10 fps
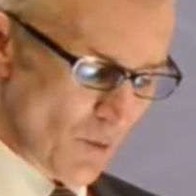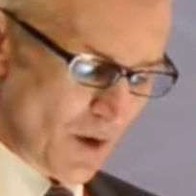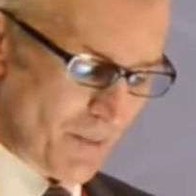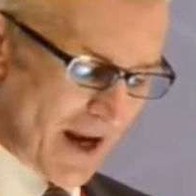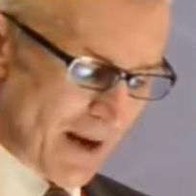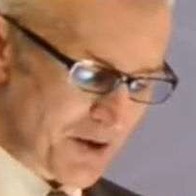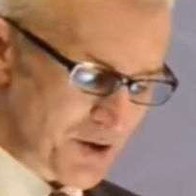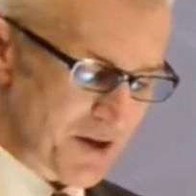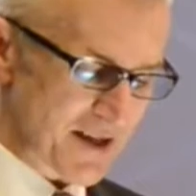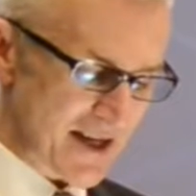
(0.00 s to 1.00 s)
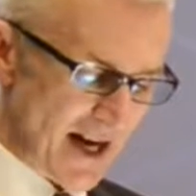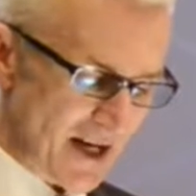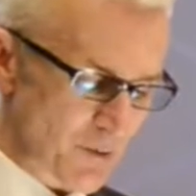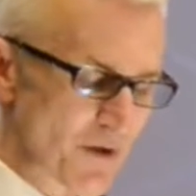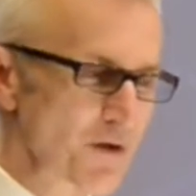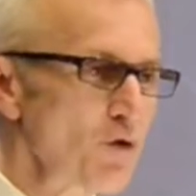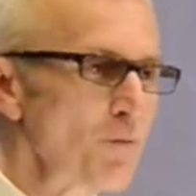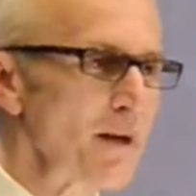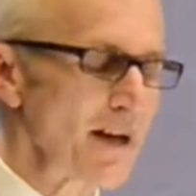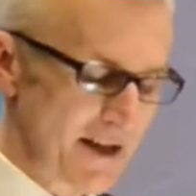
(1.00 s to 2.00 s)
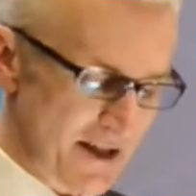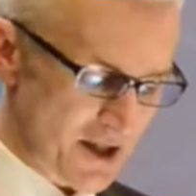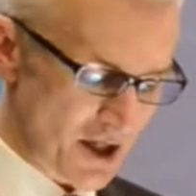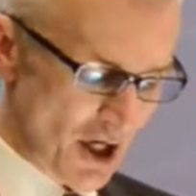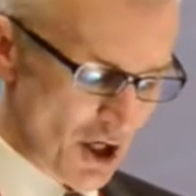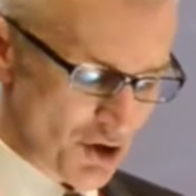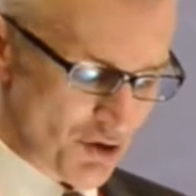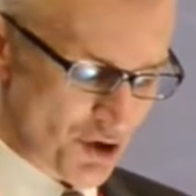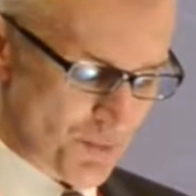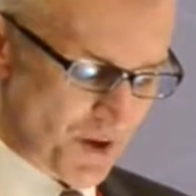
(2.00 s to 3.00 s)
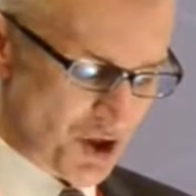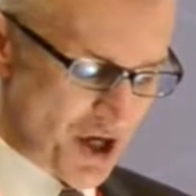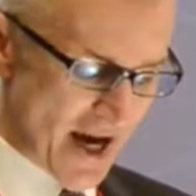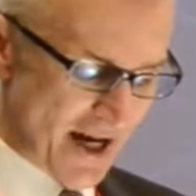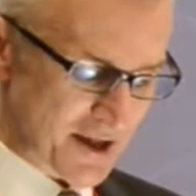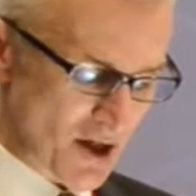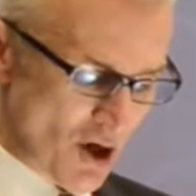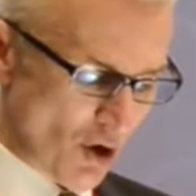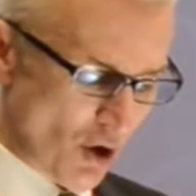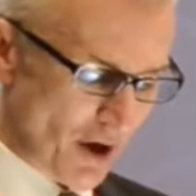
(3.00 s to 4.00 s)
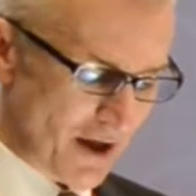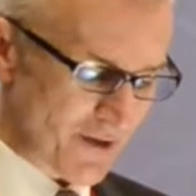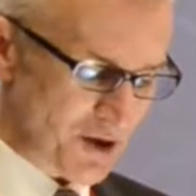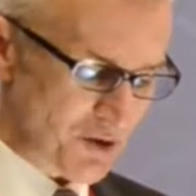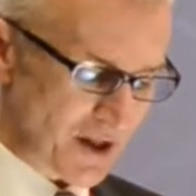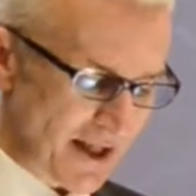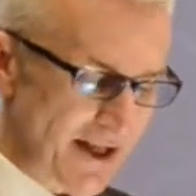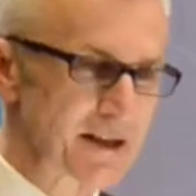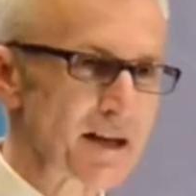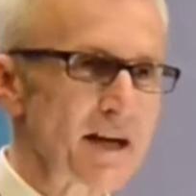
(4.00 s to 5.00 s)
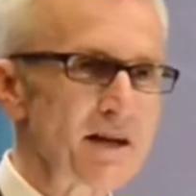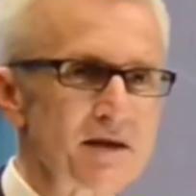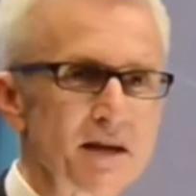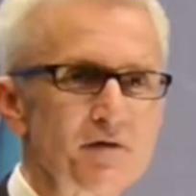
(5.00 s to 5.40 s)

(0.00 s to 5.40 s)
will be able to decide with whom it is to be shared or even to delete the